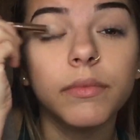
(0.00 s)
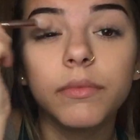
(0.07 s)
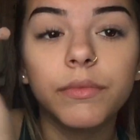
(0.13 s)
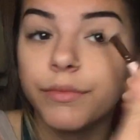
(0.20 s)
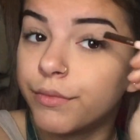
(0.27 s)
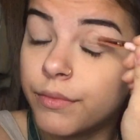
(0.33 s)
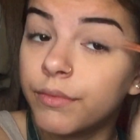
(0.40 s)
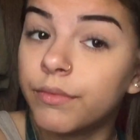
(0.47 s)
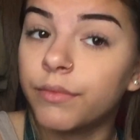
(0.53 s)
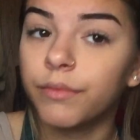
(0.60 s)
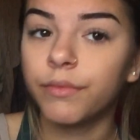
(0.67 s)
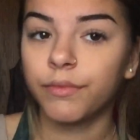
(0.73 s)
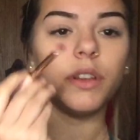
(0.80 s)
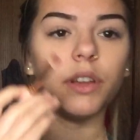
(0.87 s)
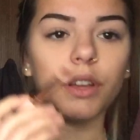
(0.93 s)

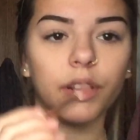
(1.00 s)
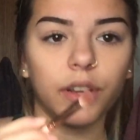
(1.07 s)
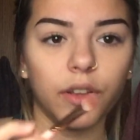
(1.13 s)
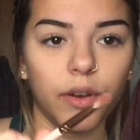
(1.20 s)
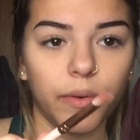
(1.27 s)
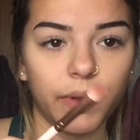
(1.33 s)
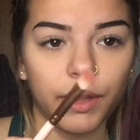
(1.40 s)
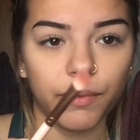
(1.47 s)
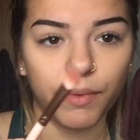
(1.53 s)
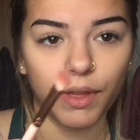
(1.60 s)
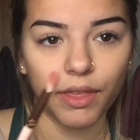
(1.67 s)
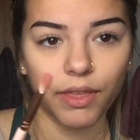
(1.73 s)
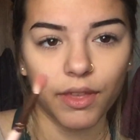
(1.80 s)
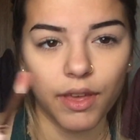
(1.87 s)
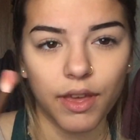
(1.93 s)
I'm gonna go in
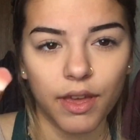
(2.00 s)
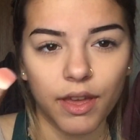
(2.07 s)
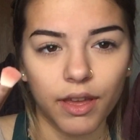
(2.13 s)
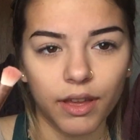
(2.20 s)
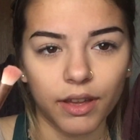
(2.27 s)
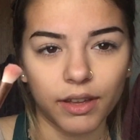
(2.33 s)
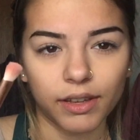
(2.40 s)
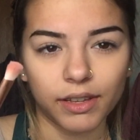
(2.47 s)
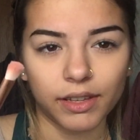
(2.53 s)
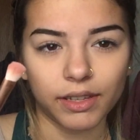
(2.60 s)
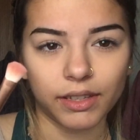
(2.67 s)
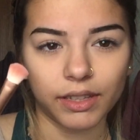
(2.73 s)
with a